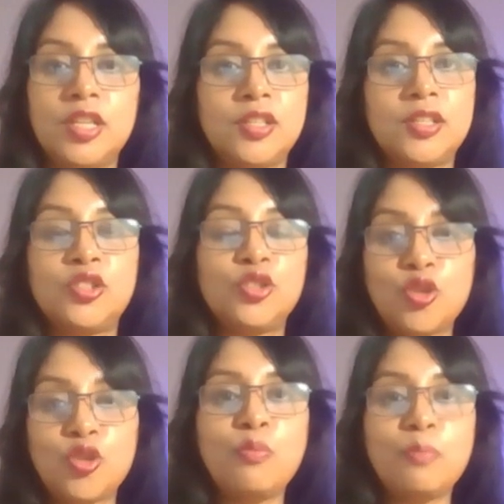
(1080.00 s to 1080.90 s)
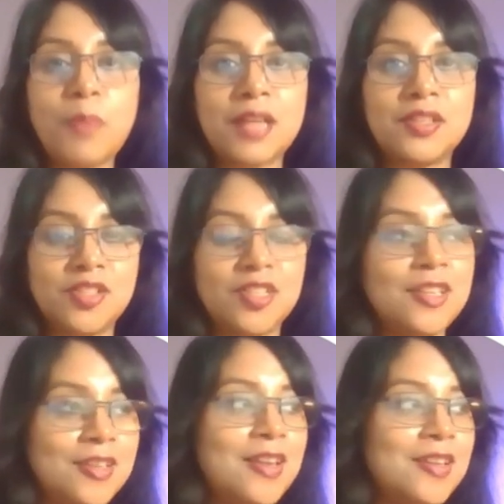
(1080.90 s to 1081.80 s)
is so much
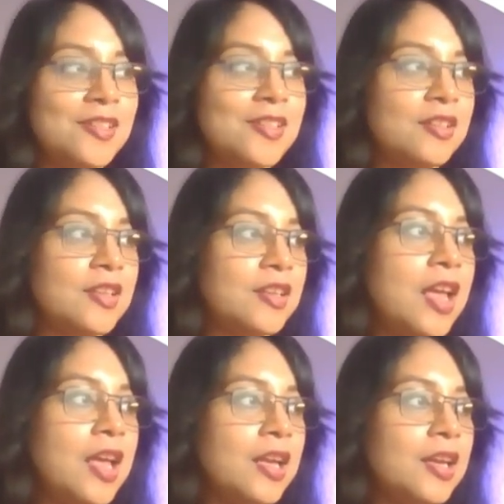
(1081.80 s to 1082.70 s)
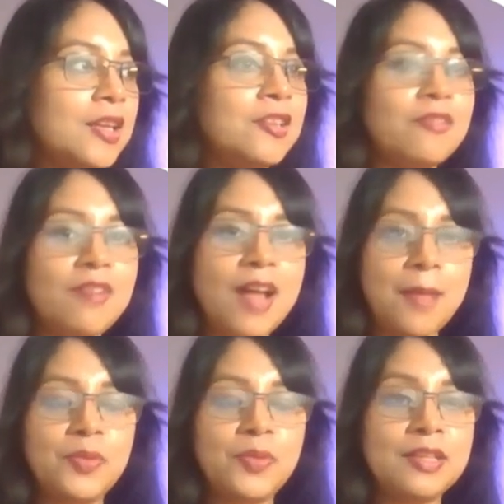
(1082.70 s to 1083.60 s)
intelligent that it
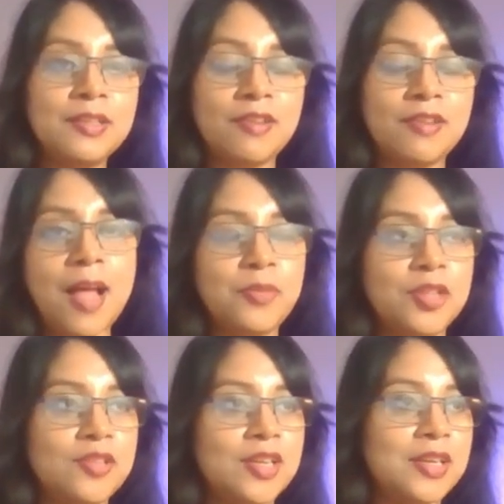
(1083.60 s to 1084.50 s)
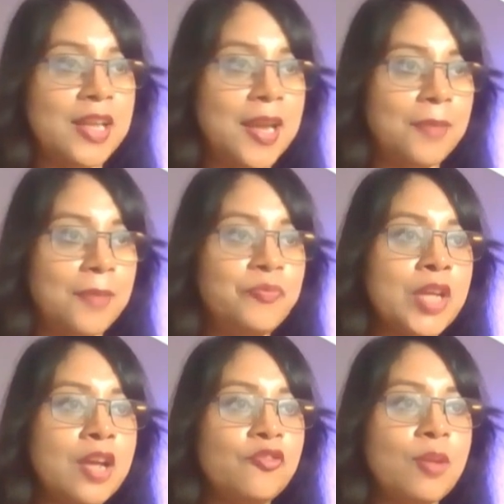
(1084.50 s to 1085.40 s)
grabbed the name
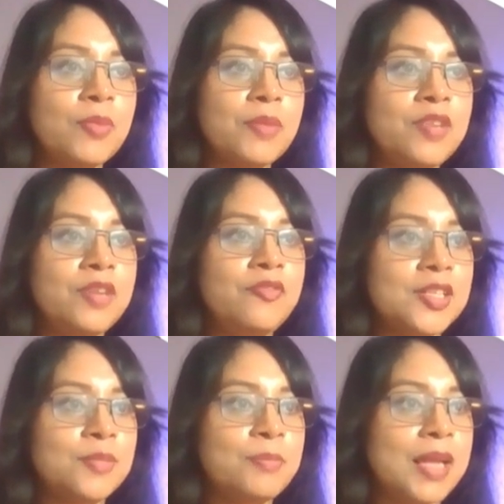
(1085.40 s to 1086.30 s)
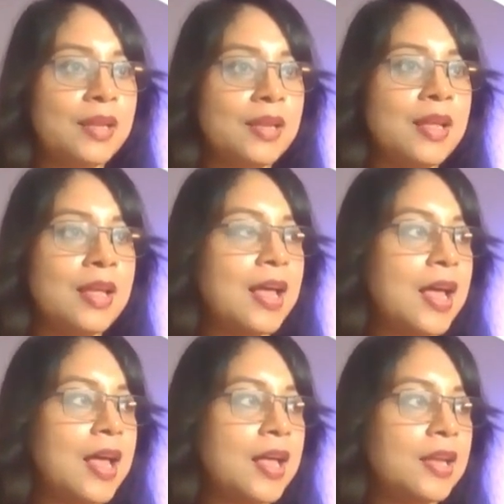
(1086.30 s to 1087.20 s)
from the previous mail
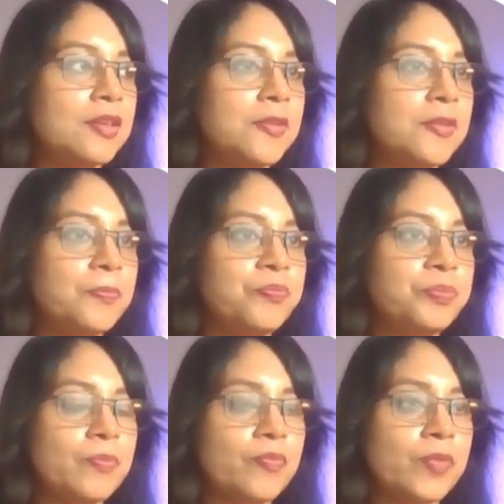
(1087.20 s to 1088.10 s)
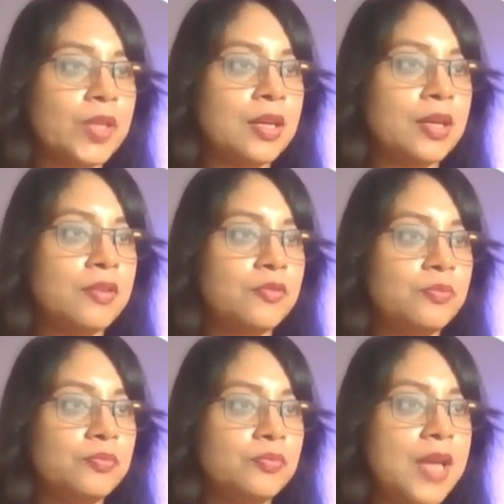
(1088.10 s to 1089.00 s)
and
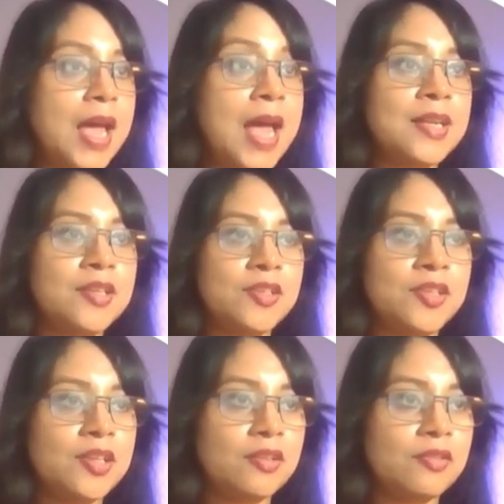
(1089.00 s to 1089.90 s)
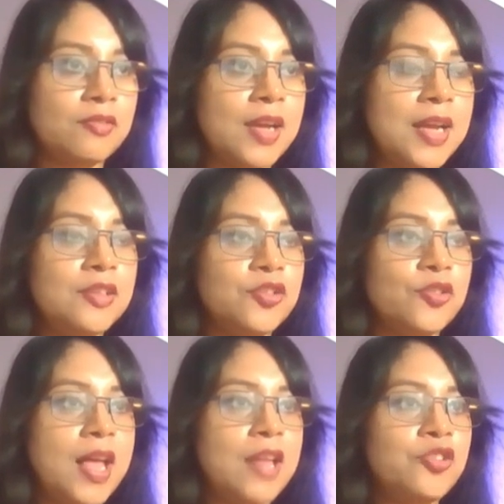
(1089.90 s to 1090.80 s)
added it here, right?
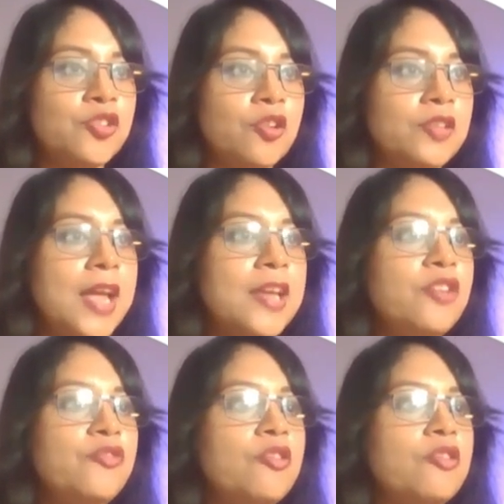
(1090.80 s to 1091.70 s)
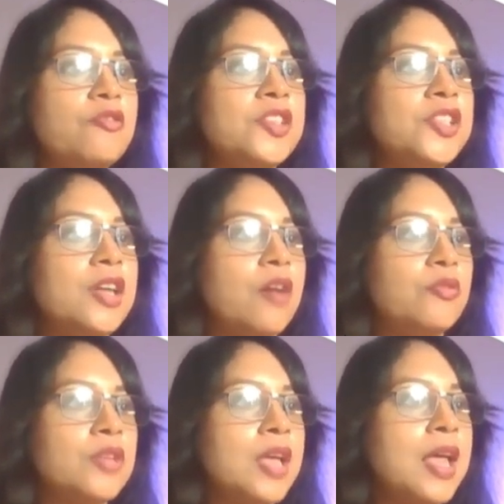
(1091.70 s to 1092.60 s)
So hello John, thank you for reaching out